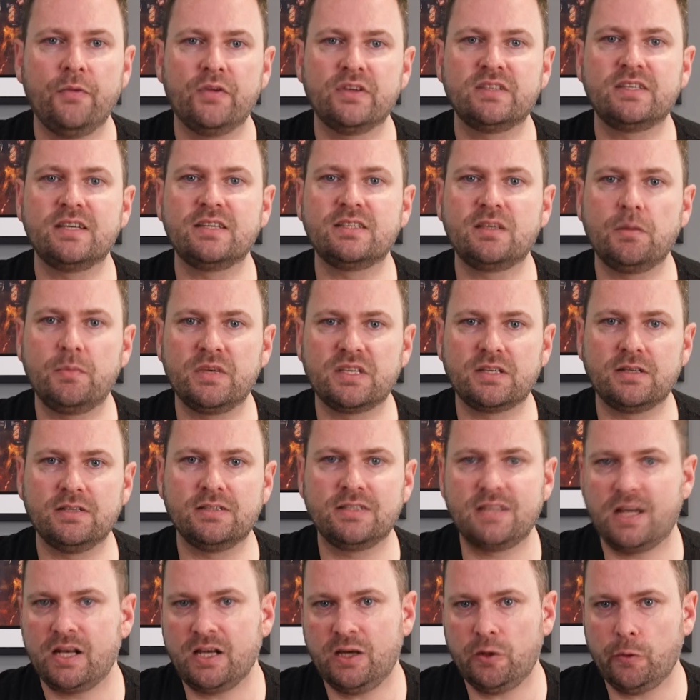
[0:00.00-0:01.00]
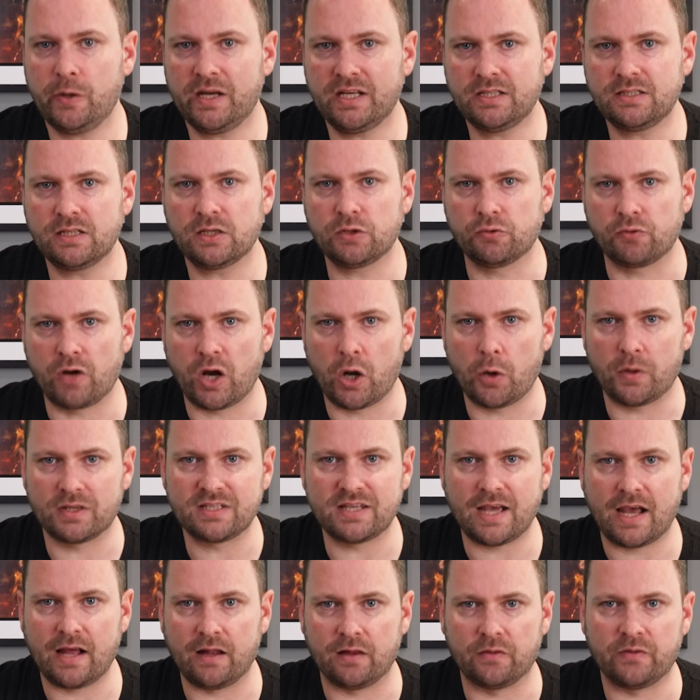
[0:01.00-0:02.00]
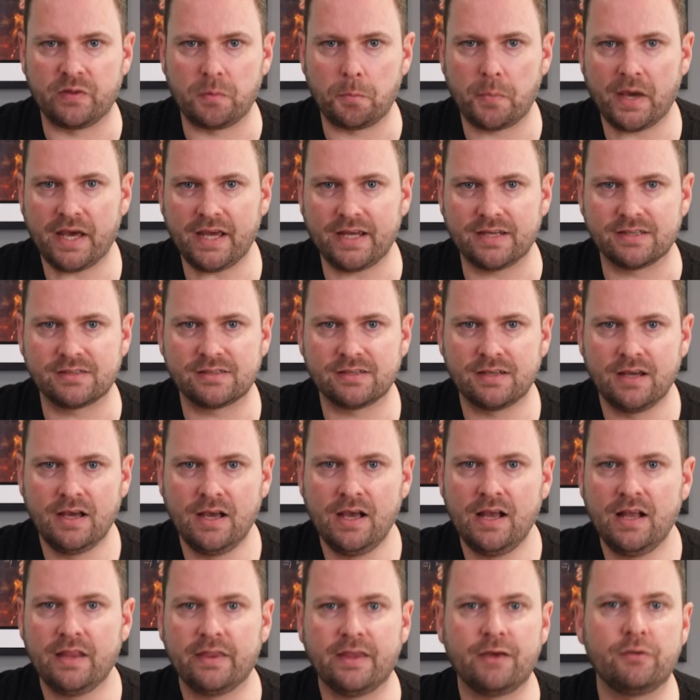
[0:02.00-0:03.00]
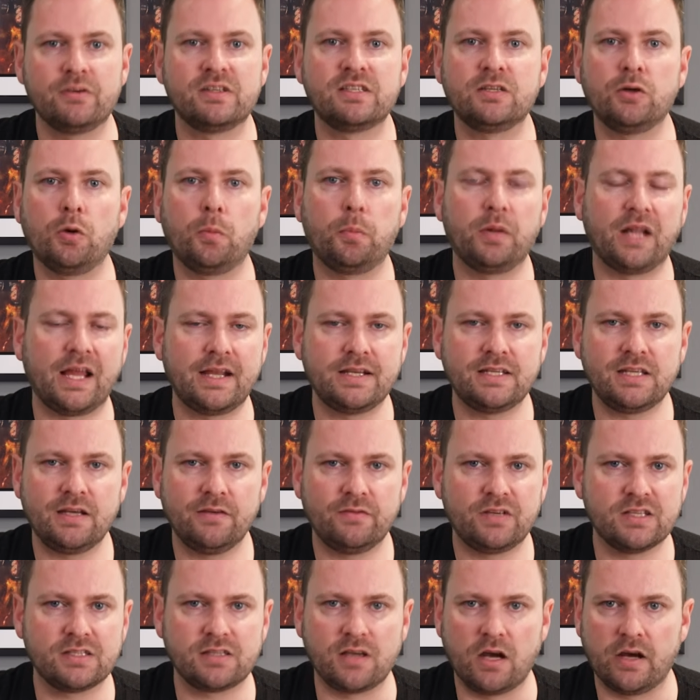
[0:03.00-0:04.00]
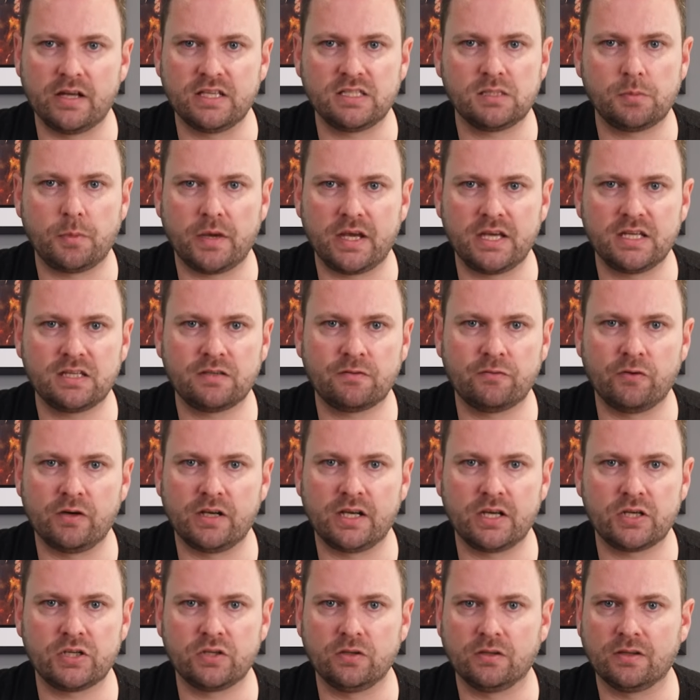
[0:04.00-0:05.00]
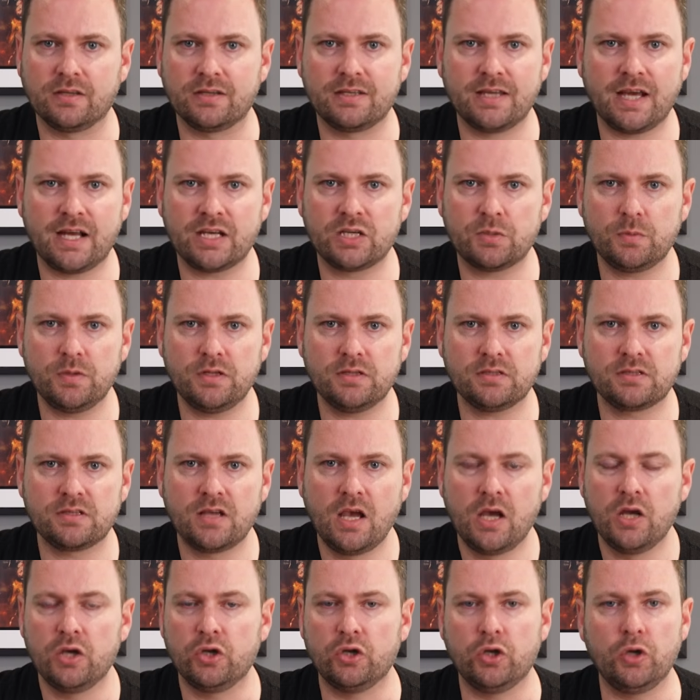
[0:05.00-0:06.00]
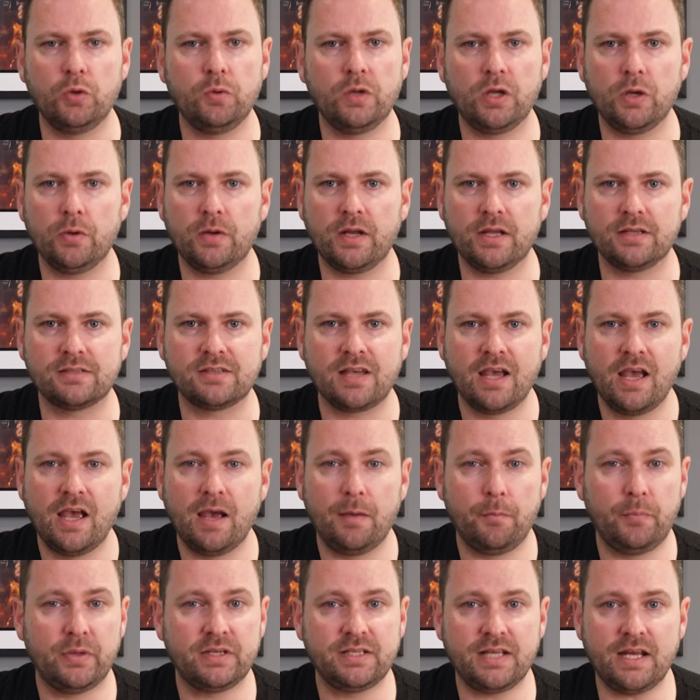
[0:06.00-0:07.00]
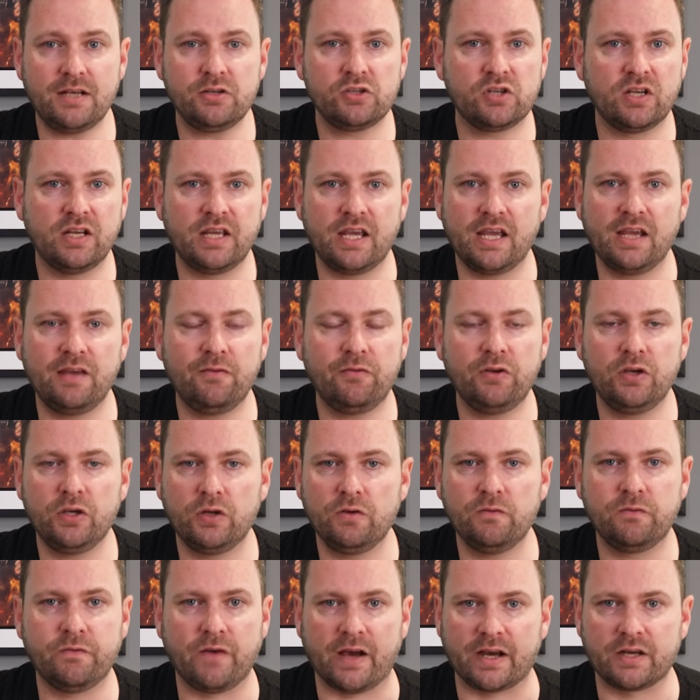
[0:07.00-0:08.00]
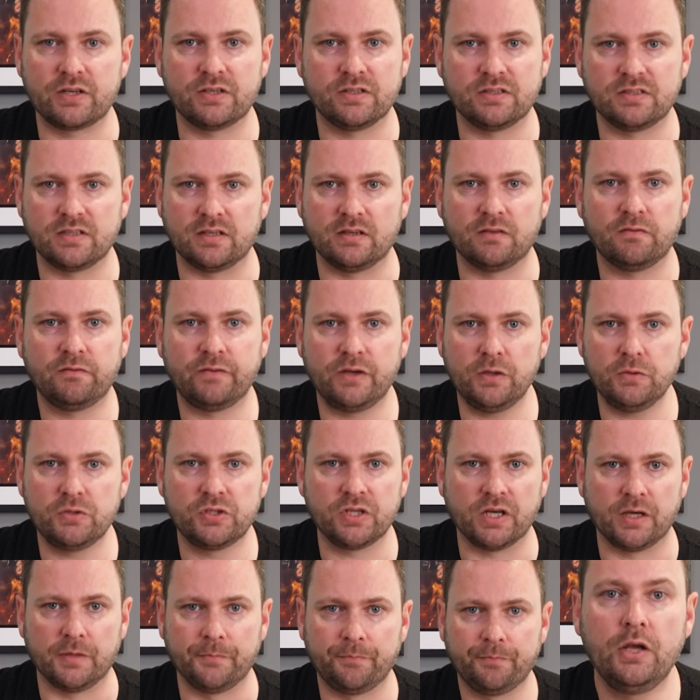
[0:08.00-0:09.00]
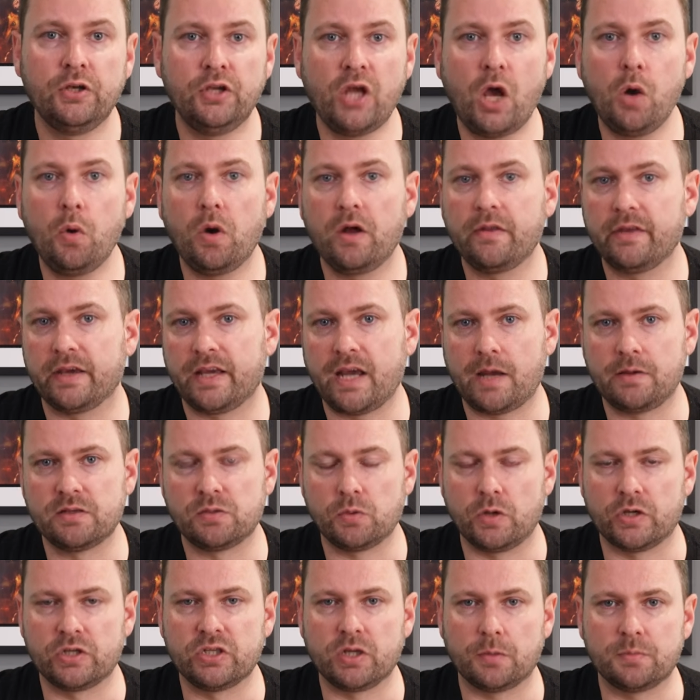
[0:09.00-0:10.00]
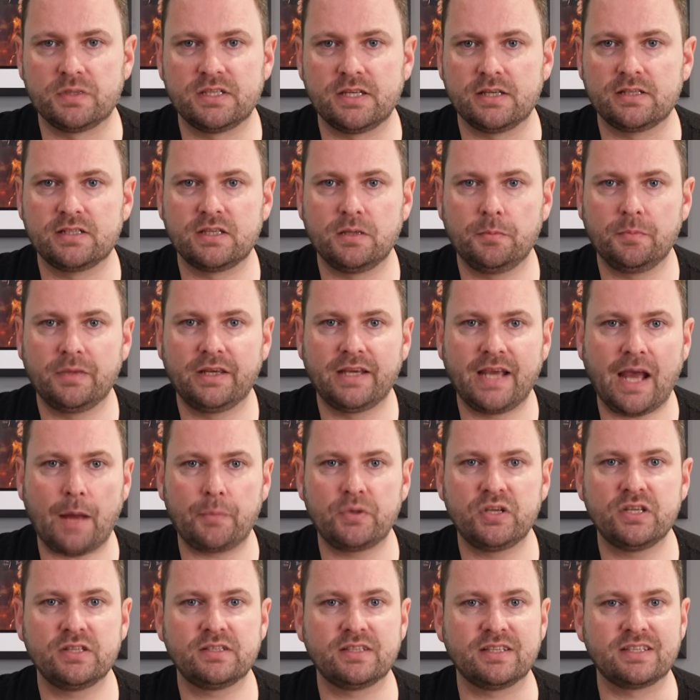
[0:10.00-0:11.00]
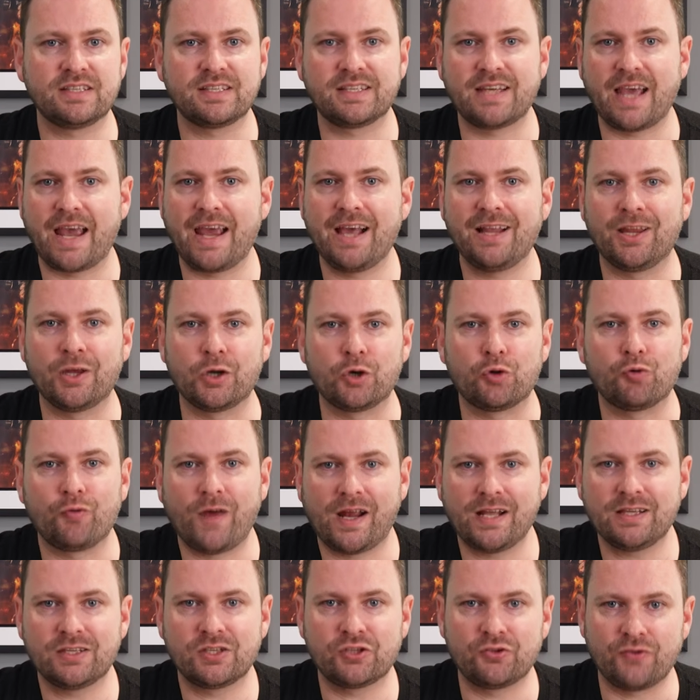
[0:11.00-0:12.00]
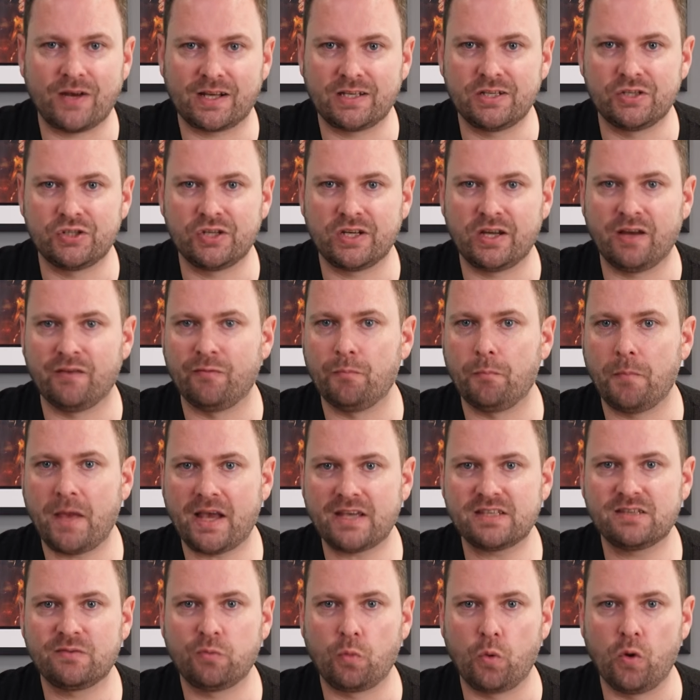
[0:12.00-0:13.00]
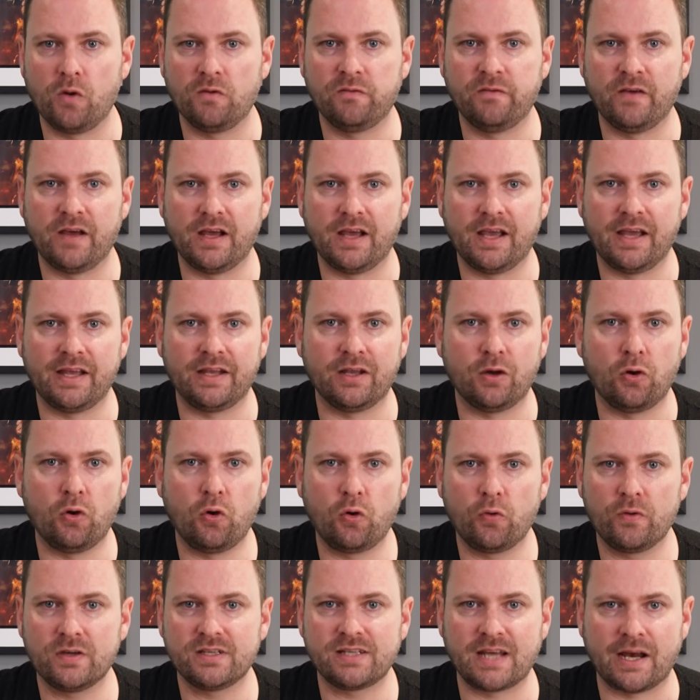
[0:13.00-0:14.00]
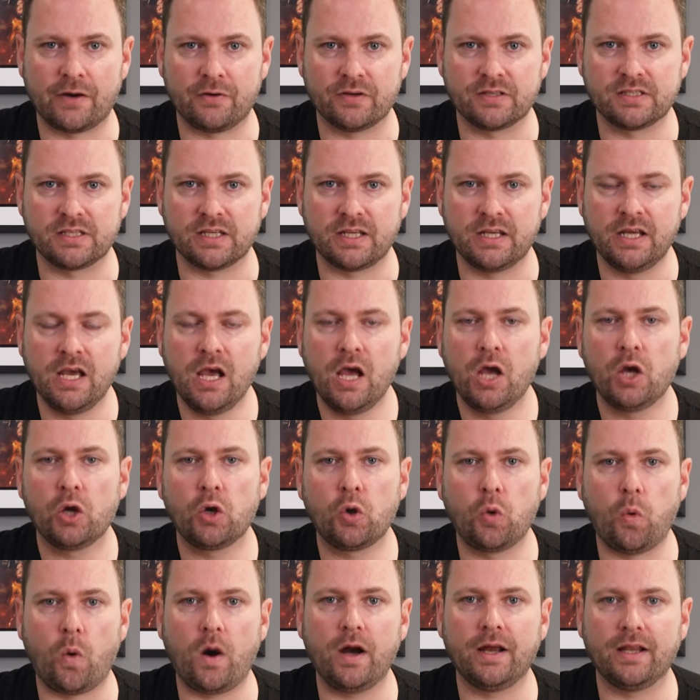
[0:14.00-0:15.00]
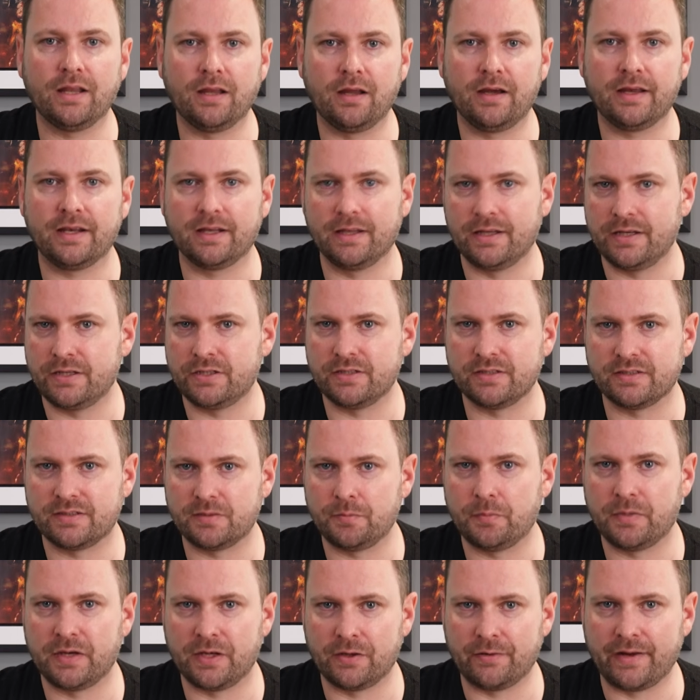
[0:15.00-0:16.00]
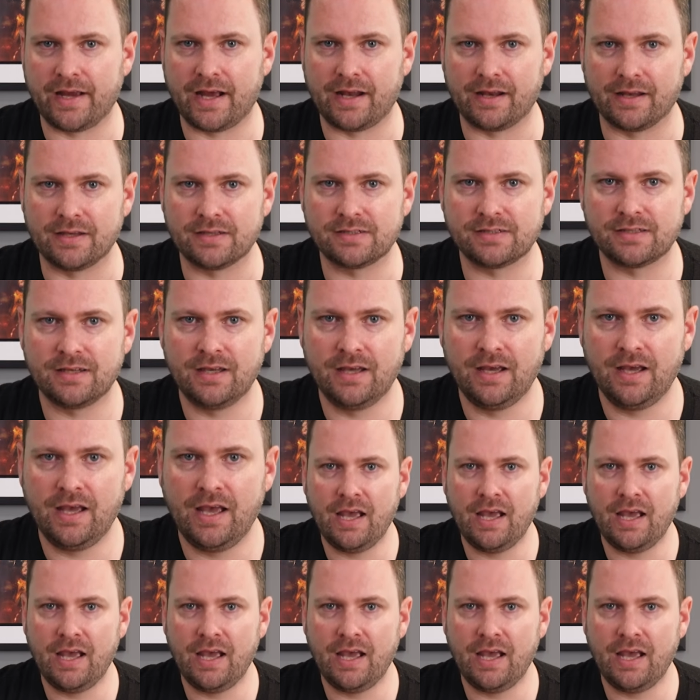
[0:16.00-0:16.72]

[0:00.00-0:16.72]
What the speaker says: the system is continuing to grow at a healthy pace. There is still plenty of design space for additional detachments, new units, and potentially even new factions in the future. No other Games Workshop system captures the scale and grand strategy of massed warfare in the Horus Heresy quite like Legions Imperialis.